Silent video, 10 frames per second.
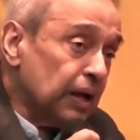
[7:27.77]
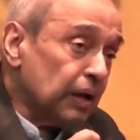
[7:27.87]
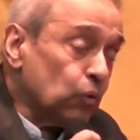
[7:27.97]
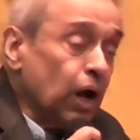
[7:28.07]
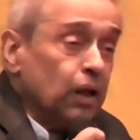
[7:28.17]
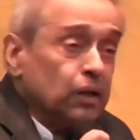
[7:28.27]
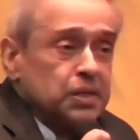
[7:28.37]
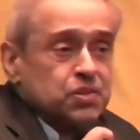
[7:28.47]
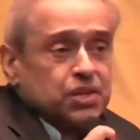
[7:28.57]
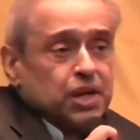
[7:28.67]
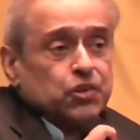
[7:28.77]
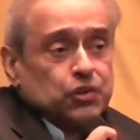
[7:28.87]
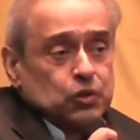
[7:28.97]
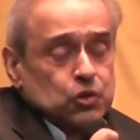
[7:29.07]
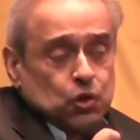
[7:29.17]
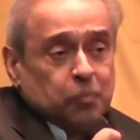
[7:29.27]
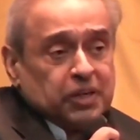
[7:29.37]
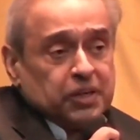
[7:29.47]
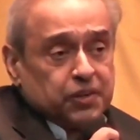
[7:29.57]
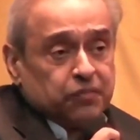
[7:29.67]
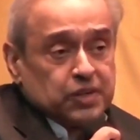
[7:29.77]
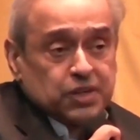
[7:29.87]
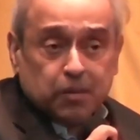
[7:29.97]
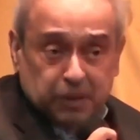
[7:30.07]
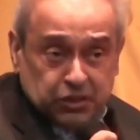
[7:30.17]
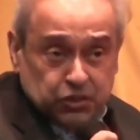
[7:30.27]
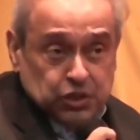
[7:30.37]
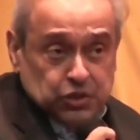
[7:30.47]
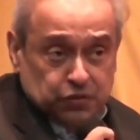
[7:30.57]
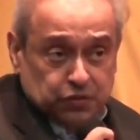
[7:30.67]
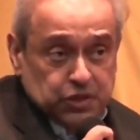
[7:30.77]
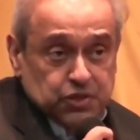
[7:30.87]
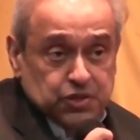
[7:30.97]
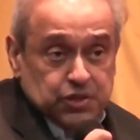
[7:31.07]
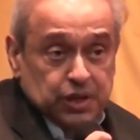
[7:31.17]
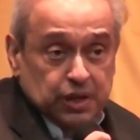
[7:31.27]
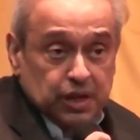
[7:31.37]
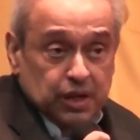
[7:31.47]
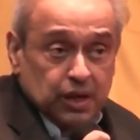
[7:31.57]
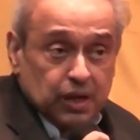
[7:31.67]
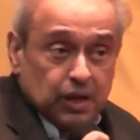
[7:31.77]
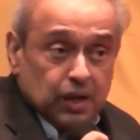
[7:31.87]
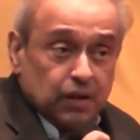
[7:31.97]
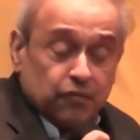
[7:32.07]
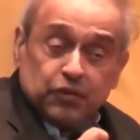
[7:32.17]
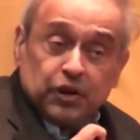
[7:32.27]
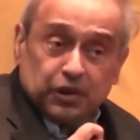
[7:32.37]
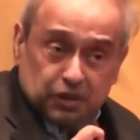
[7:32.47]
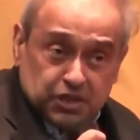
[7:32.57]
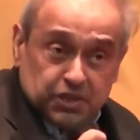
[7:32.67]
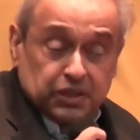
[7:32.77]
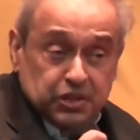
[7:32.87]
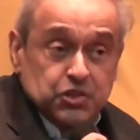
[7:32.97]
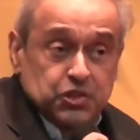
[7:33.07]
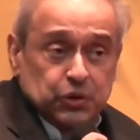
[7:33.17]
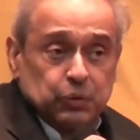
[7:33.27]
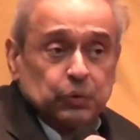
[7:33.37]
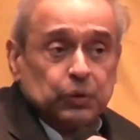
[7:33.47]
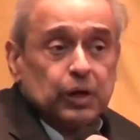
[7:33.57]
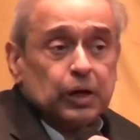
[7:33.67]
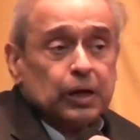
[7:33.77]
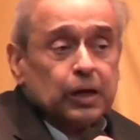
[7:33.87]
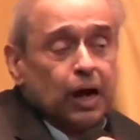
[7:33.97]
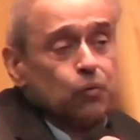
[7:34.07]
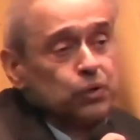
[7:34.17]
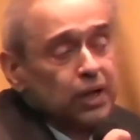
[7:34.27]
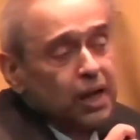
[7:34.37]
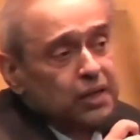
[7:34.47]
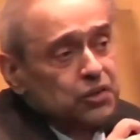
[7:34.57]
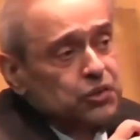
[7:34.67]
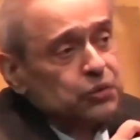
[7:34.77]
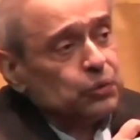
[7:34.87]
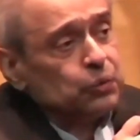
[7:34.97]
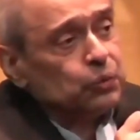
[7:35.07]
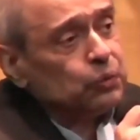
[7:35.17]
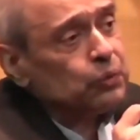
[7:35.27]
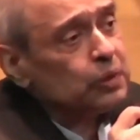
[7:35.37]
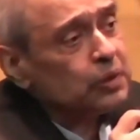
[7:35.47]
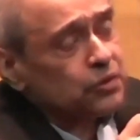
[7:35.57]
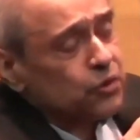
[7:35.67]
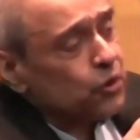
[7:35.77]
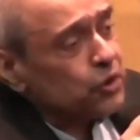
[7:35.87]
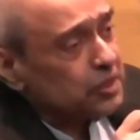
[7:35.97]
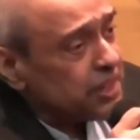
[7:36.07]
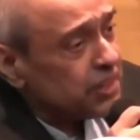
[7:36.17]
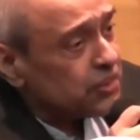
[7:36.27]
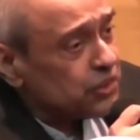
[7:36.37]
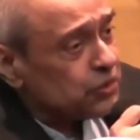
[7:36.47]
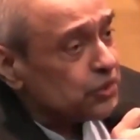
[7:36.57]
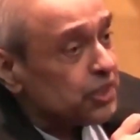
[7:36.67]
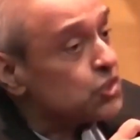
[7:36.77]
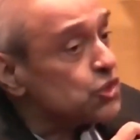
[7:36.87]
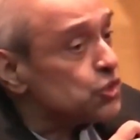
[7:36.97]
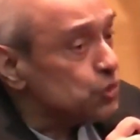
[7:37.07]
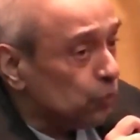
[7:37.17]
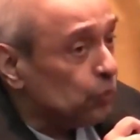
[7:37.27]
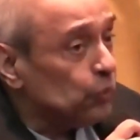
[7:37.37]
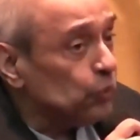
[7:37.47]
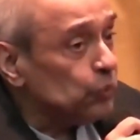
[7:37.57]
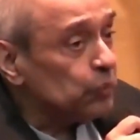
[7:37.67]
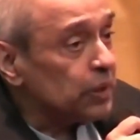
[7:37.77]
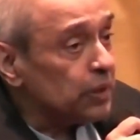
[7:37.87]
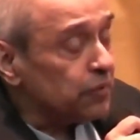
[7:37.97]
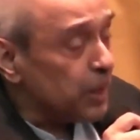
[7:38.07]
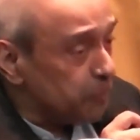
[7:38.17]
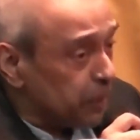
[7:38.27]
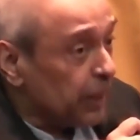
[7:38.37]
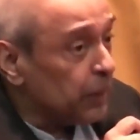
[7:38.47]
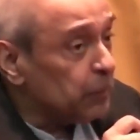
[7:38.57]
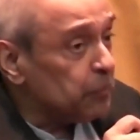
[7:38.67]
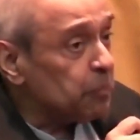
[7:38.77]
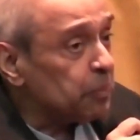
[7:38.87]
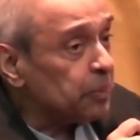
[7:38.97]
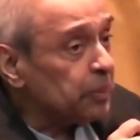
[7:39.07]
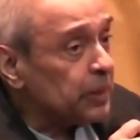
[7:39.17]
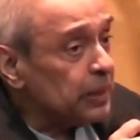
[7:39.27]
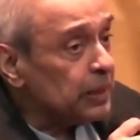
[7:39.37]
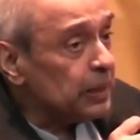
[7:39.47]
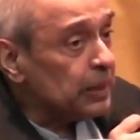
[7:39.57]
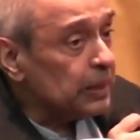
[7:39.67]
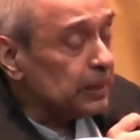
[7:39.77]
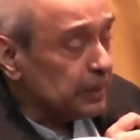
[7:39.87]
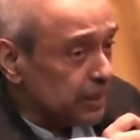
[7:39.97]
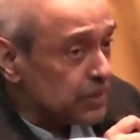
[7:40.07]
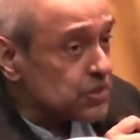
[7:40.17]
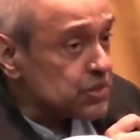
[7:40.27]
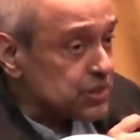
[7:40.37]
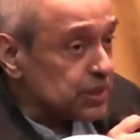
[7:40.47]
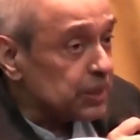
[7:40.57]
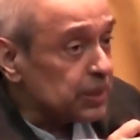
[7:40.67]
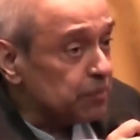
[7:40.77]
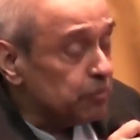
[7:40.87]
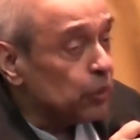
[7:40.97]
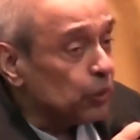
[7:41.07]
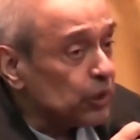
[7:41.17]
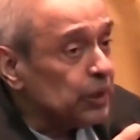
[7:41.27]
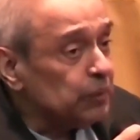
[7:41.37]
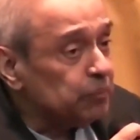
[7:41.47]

While he has touched on so many different dimensions of this very critical issue, I would like to draw your attention to just two, if I may, in his book.